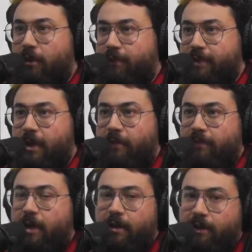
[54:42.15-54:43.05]

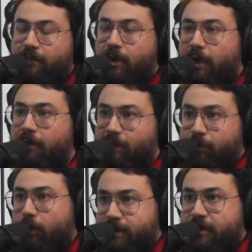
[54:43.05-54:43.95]
photographer out or give credit, of
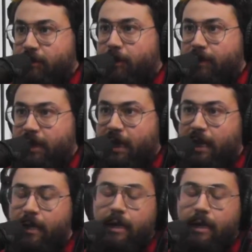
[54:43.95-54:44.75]
course, do it when you can.